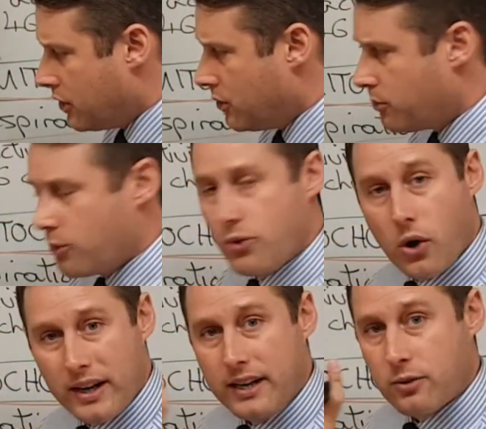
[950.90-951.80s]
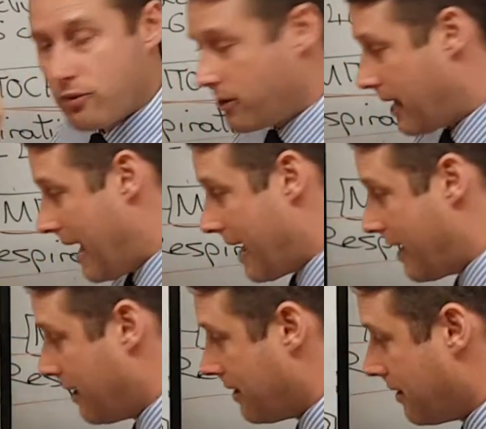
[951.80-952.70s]
You will not, in a root
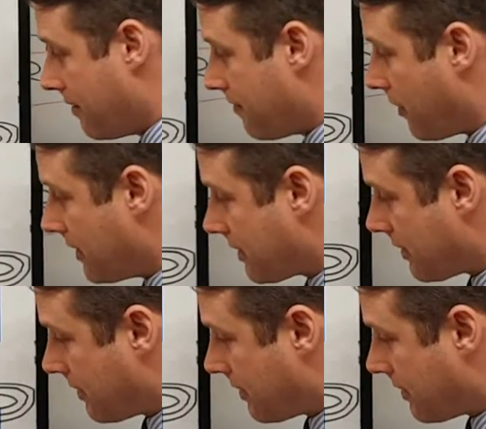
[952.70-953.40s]
hair, find